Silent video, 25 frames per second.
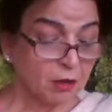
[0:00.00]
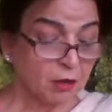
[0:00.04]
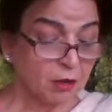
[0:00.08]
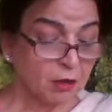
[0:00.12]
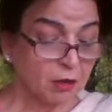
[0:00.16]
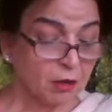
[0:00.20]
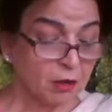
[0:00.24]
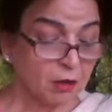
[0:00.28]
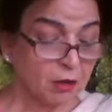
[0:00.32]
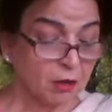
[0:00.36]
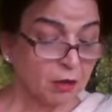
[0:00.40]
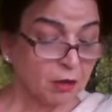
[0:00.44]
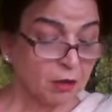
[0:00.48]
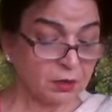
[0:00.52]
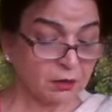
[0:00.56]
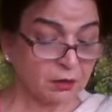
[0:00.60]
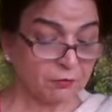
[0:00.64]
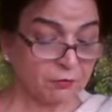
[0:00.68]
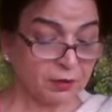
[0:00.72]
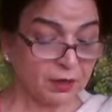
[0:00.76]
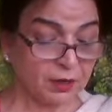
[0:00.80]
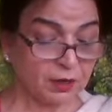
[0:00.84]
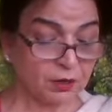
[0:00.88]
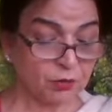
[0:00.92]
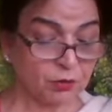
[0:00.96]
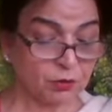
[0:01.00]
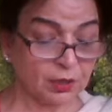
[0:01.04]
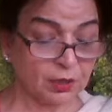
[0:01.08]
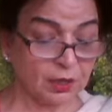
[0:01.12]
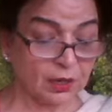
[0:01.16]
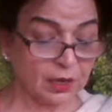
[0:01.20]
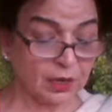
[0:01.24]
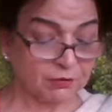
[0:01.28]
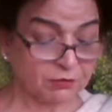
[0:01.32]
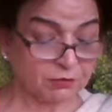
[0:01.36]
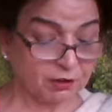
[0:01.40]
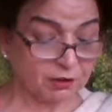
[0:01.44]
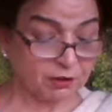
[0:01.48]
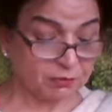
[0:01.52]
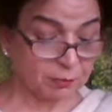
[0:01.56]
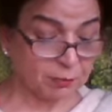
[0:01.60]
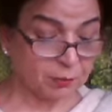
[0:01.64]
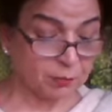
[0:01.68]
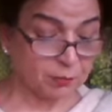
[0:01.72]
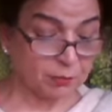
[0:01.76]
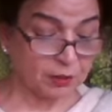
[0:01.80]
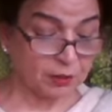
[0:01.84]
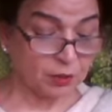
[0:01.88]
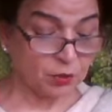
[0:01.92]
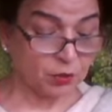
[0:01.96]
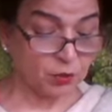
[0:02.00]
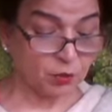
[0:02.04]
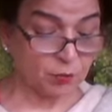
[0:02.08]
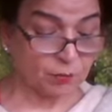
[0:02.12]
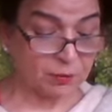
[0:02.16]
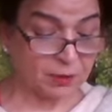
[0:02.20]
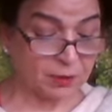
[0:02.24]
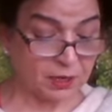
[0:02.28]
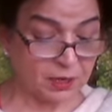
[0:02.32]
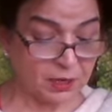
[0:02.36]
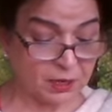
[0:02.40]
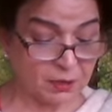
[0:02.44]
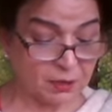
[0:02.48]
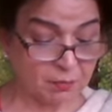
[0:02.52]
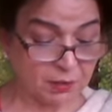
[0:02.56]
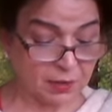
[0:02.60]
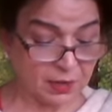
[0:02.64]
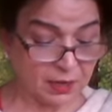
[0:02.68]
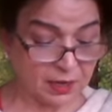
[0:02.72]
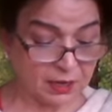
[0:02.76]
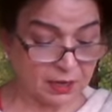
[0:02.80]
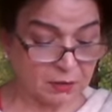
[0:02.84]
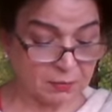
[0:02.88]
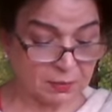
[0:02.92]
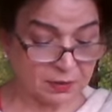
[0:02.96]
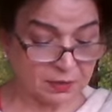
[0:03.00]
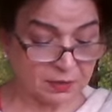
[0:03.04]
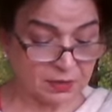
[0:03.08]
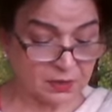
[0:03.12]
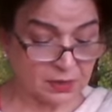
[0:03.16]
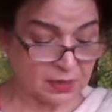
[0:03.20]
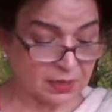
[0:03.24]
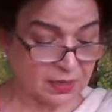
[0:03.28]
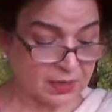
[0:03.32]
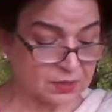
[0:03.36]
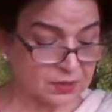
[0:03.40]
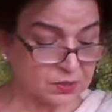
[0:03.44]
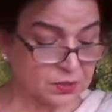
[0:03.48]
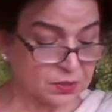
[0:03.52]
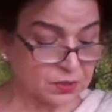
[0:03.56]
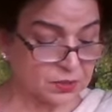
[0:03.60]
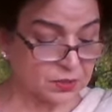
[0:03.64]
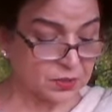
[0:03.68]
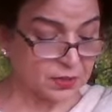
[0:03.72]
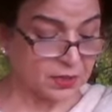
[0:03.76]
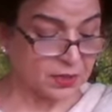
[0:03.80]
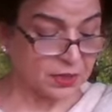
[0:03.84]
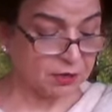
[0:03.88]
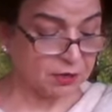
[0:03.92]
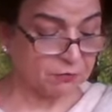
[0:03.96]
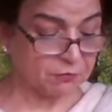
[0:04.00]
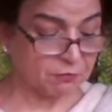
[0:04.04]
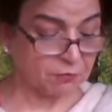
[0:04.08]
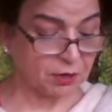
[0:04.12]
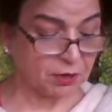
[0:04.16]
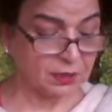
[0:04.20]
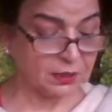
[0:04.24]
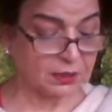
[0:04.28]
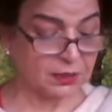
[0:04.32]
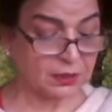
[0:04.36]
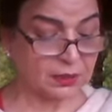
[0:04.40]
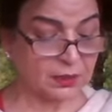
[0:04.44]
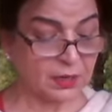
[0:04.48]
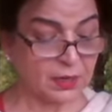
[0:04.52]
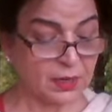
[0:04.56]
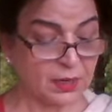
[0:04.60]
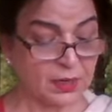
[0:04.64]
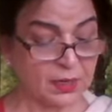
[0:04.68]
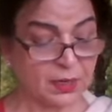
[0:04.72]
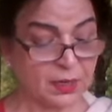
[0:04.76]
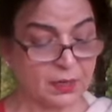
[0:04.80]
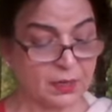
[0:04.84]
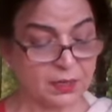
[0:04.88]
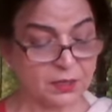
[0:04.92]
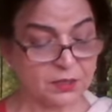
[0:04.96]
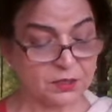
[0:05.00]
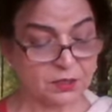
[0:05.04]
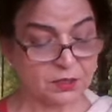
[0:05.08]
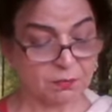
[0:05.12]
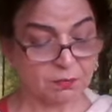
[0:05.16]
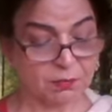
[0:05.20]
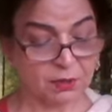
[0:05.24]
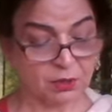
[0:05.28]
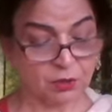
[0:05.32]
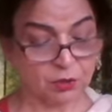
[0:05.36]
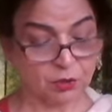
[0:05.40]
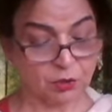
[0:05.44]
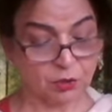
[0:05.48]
Farther away to the left of manu game, elemental as his airy father, is among